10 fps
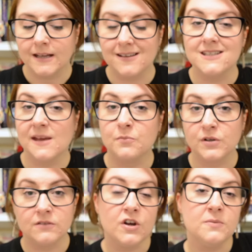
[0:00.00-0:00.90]

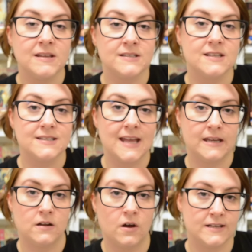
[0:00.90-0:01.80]
contemporary romance that's set
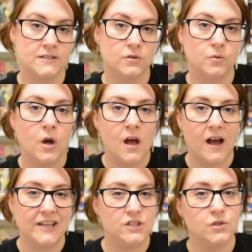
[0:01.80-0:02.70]
in a high school,
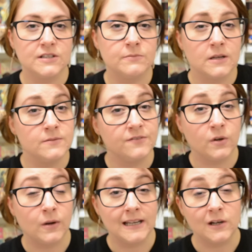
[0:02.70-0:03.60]
I do sometimes
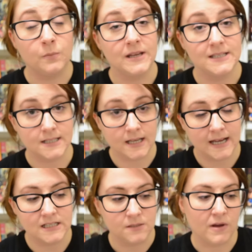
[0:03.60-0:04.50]
feel a little bit
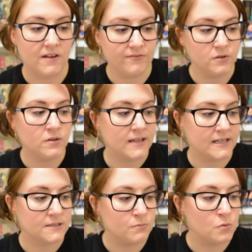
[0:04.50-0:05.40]
disconnected, but I feel that
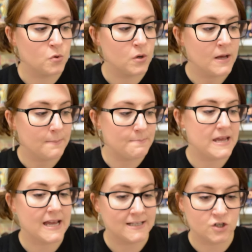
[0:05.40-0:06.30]
that's more
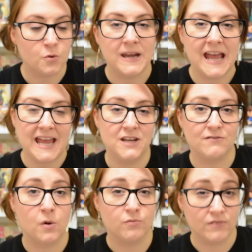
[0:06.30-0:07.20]
me as a
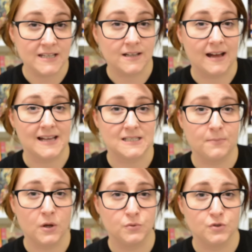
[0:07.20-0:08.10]
28-year-old reader as
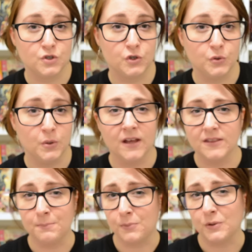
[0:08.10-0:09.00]
opposed to
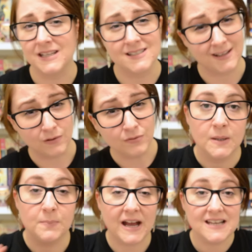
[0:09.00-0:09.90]
the book
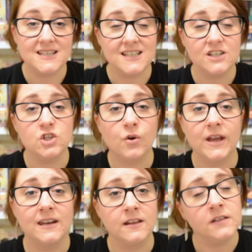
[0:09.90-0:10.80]
itself. But I did enjoy
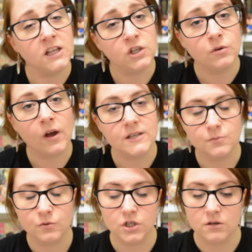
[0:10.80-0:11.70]
it, and I think you guys
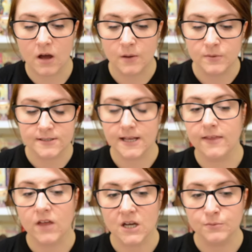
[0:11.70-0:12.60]
will too. I would
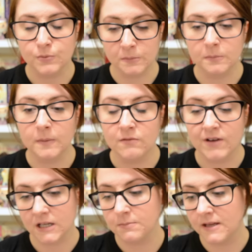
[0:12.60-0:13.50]
say that I would probably
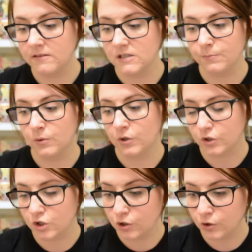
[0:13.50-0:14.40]
recommend this book
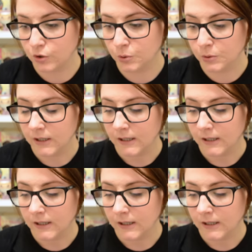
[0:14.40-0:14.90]
to